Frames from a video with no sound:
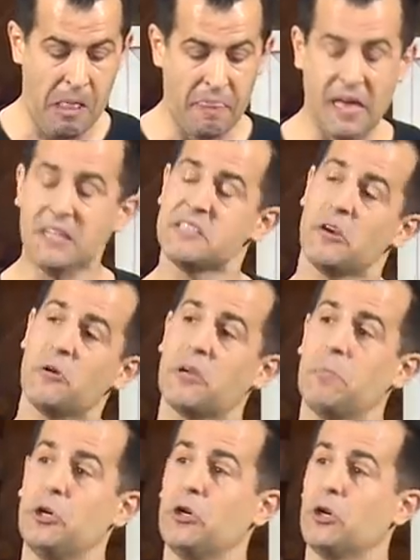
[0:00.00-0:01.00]
that's how a
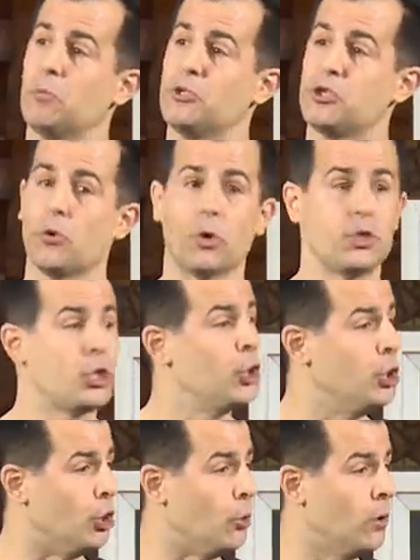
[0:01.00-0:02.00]
computer would store
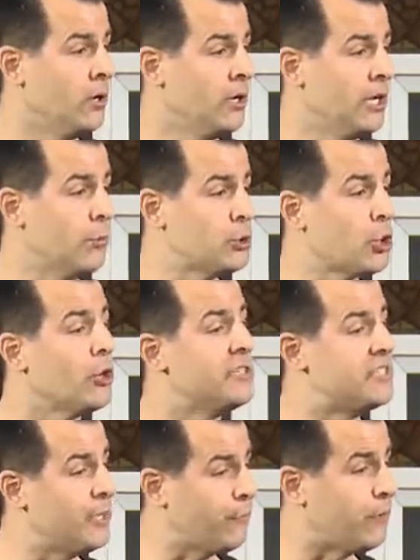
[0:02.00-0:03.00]
2. It would turn a
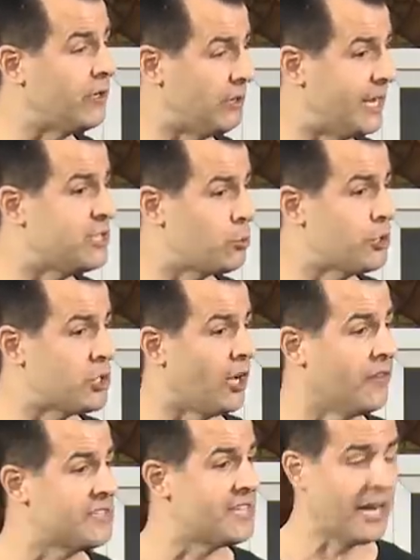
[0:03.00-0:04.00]
different light switch
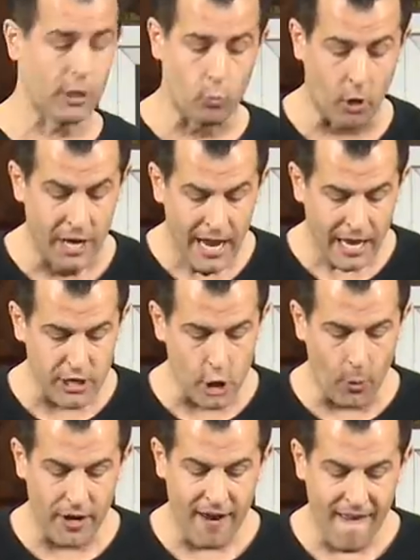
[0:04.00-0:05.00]
on, the second one. And you
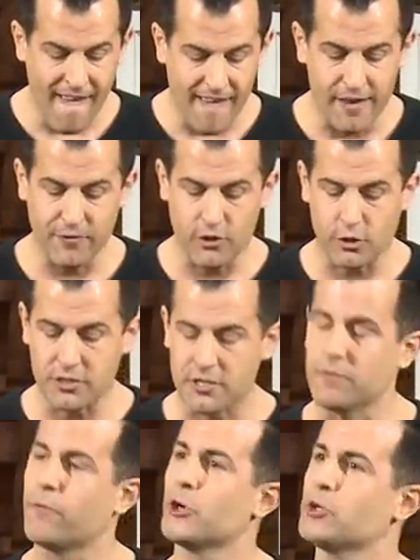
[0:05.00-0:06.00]
know what? If it turns
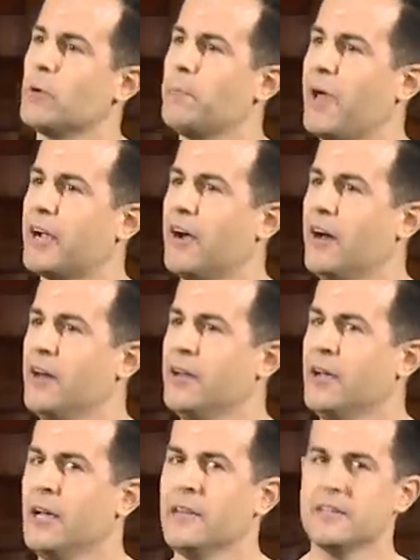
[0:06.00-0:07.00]
the first one back on,
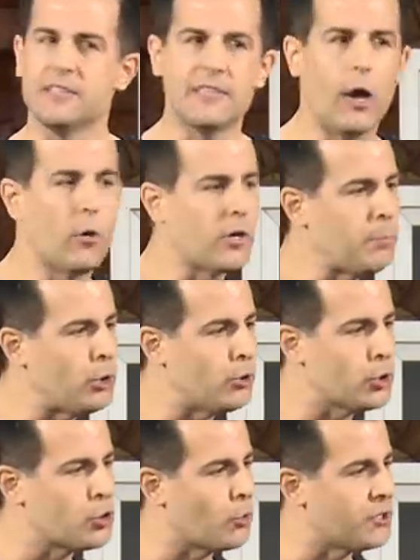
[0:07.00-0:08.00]
this is how a
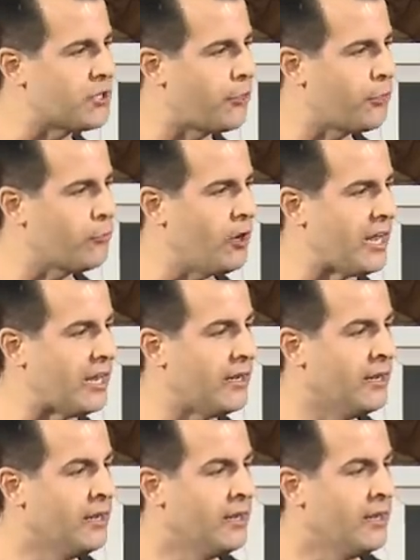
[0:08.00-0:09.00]
computer stores a 3.
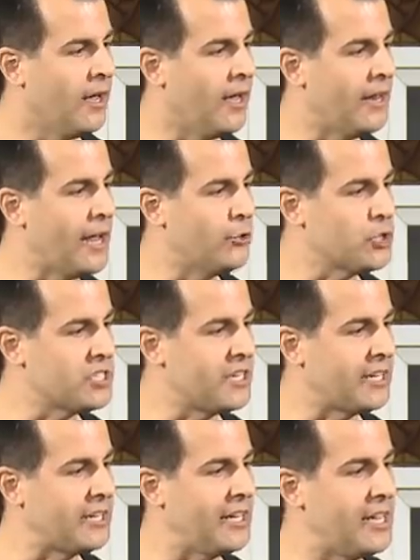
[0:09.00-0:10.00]
And now just
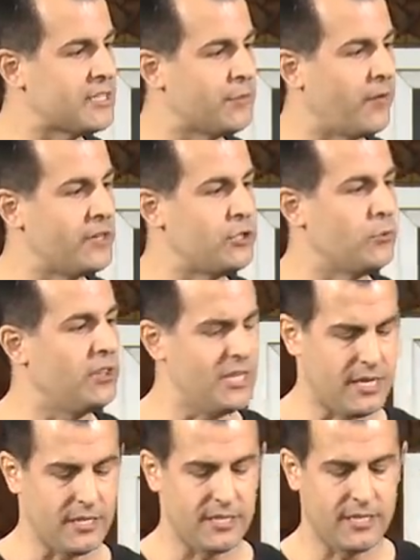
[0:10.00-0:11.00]
take a guess, if I do
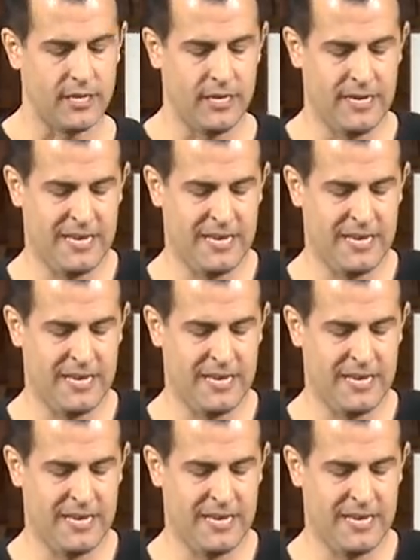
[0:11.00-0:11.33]
this,